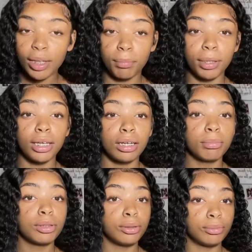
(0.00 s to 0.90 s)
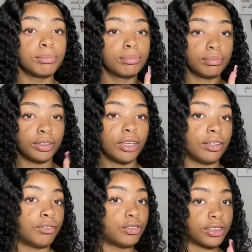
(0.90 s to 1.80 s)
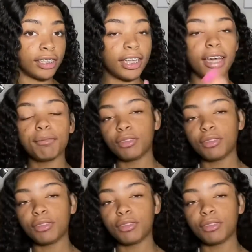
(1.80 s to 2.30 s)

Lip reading: The pink and the blue. If you said that,